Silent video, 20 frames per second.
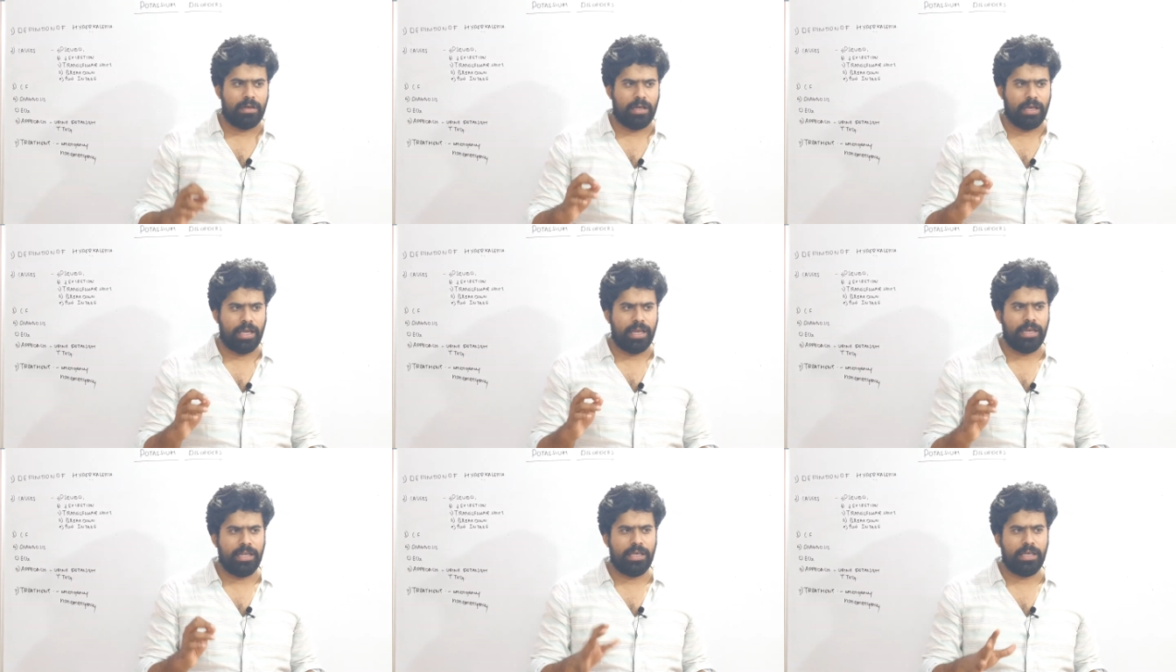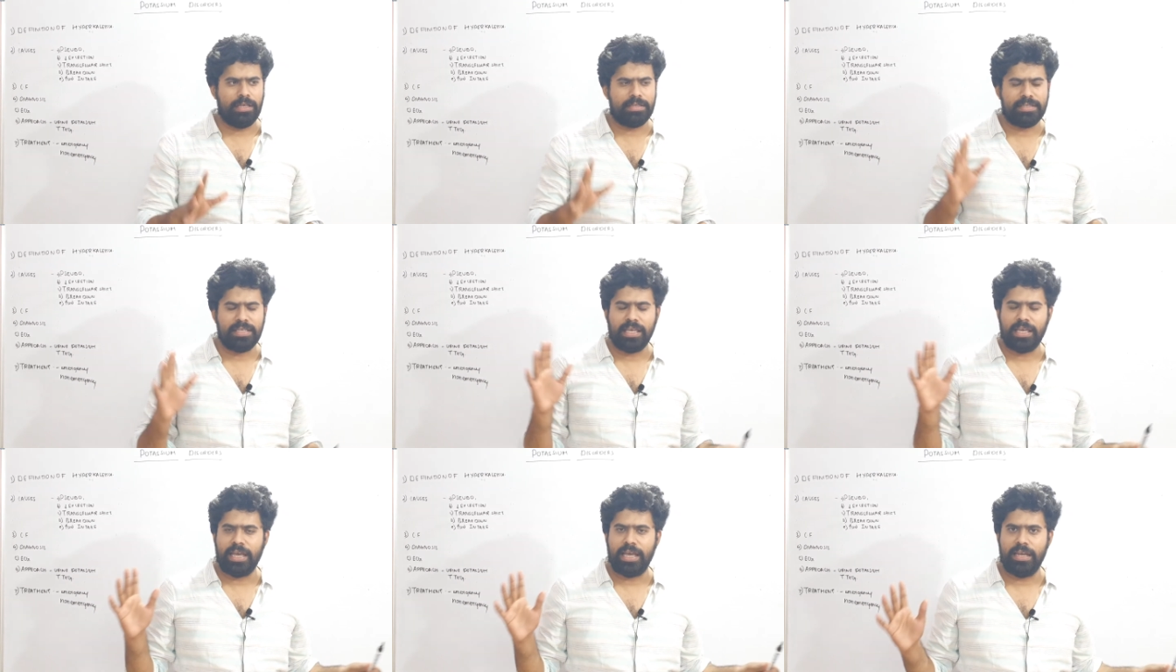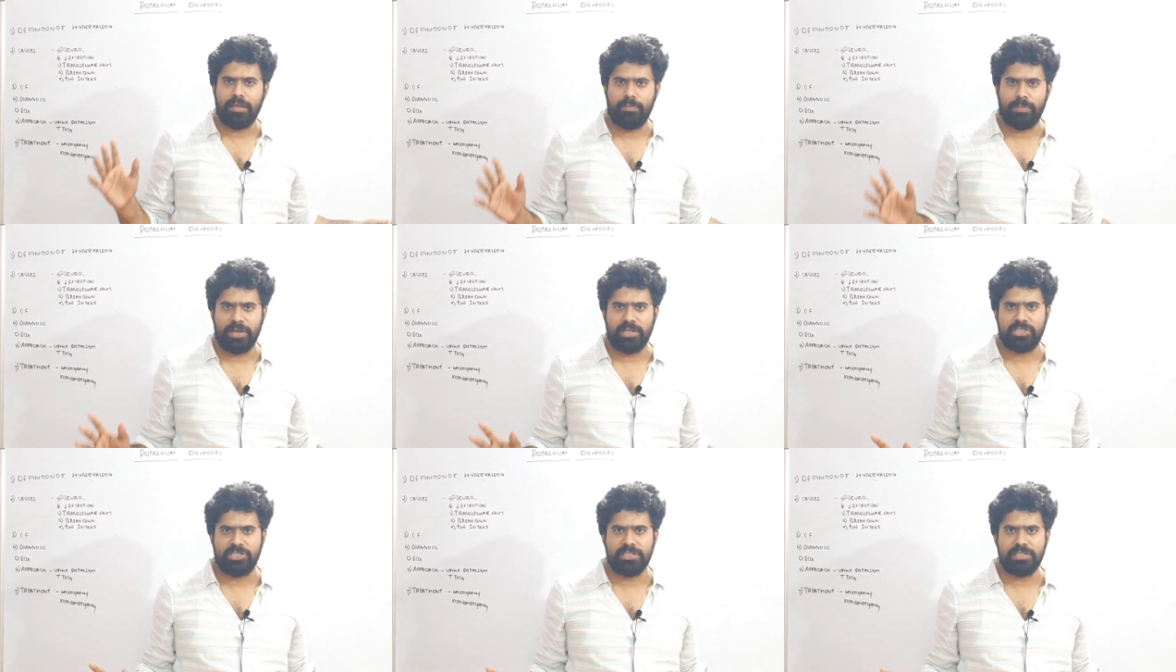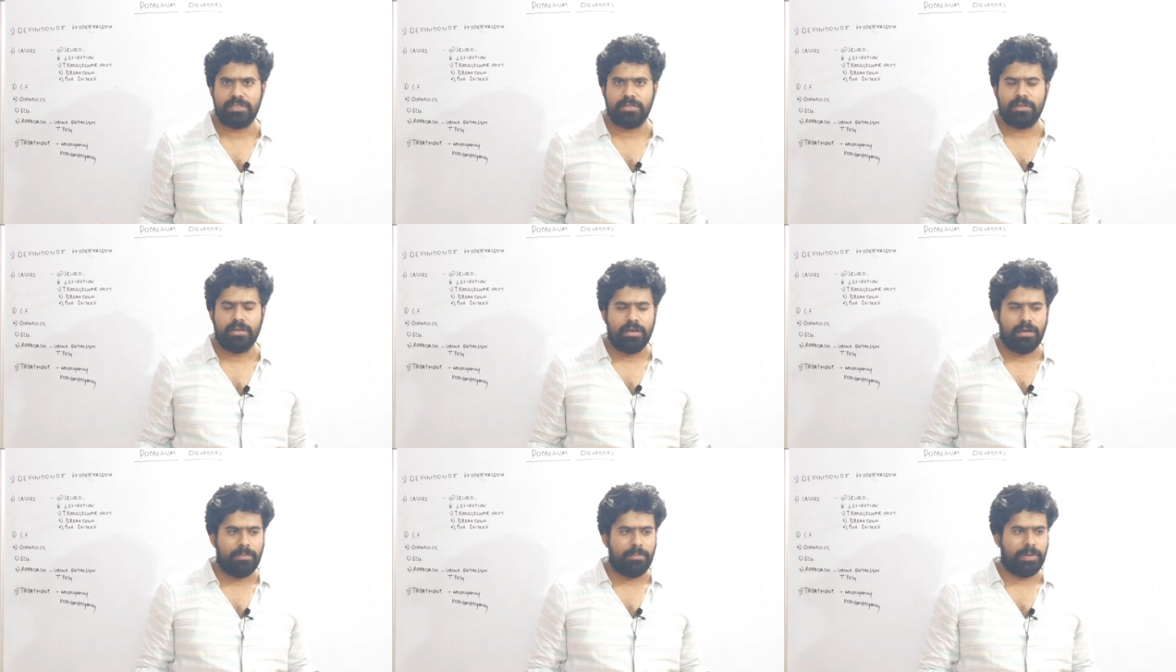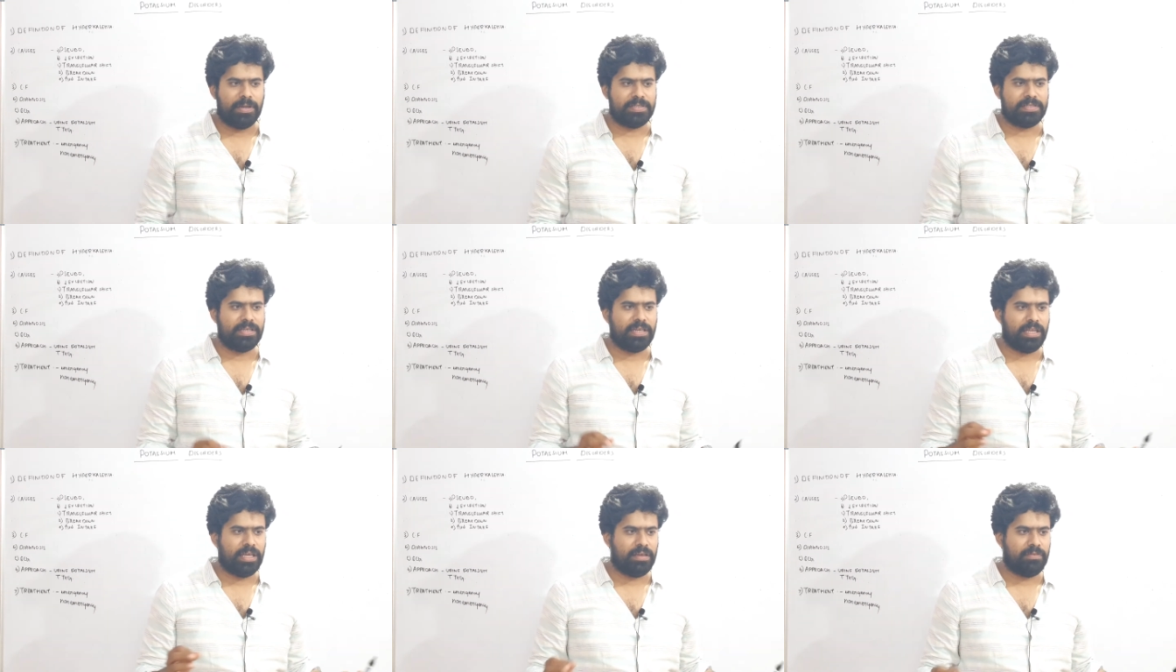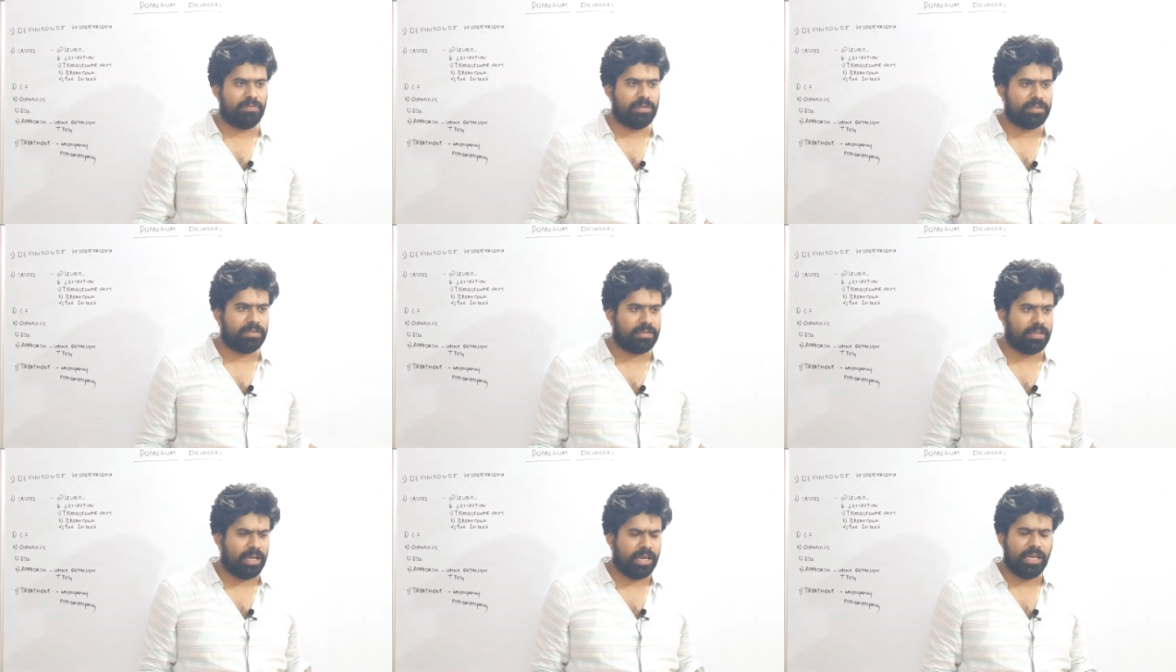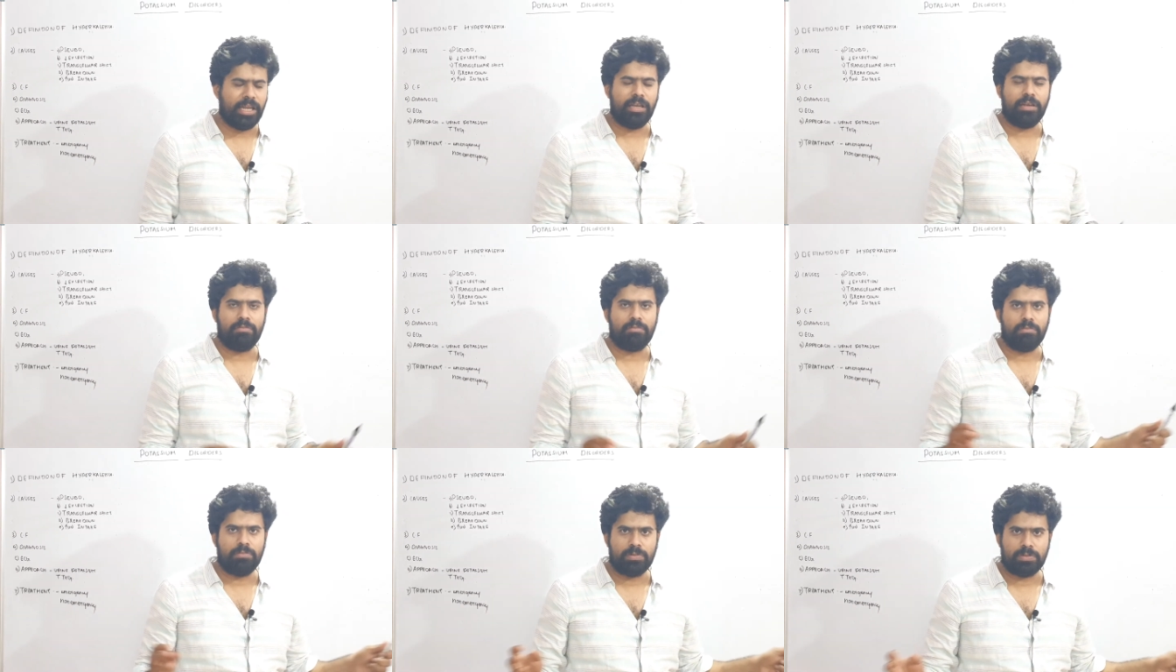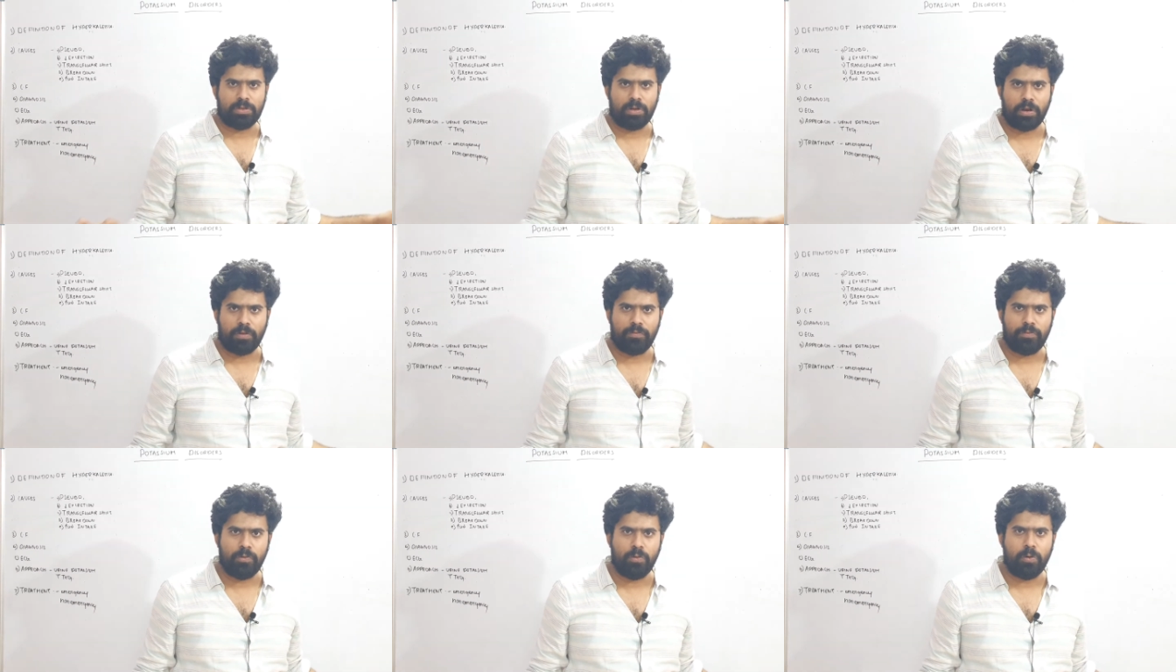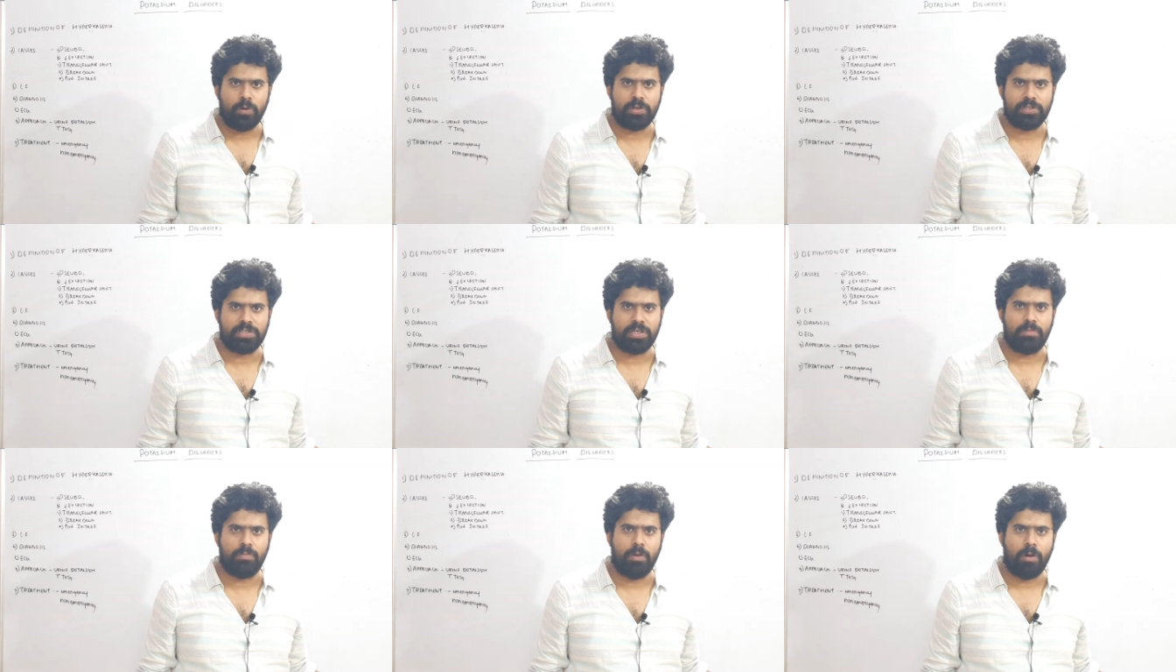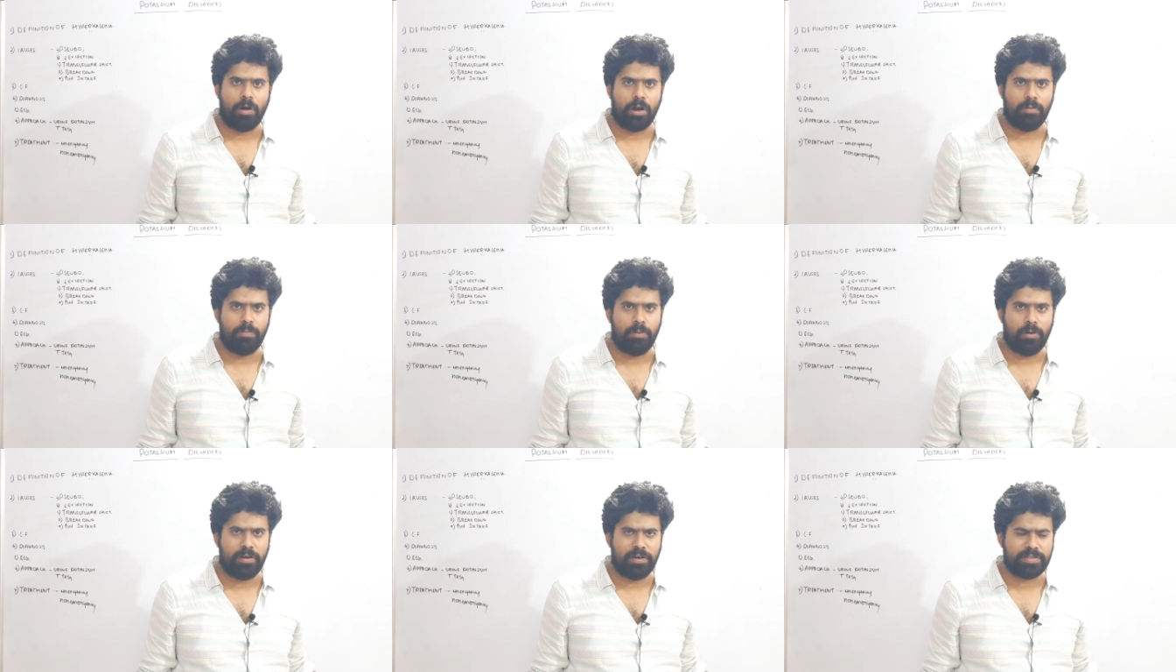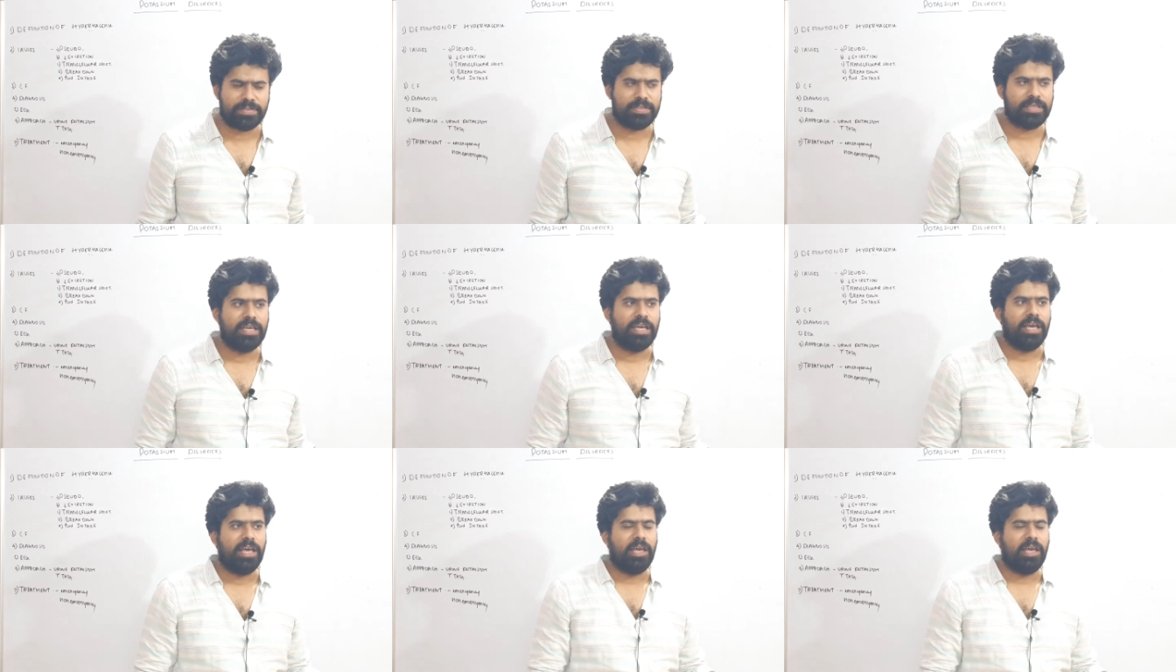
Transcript: Any CKD patient presenting with any sort of new onset heart blocks,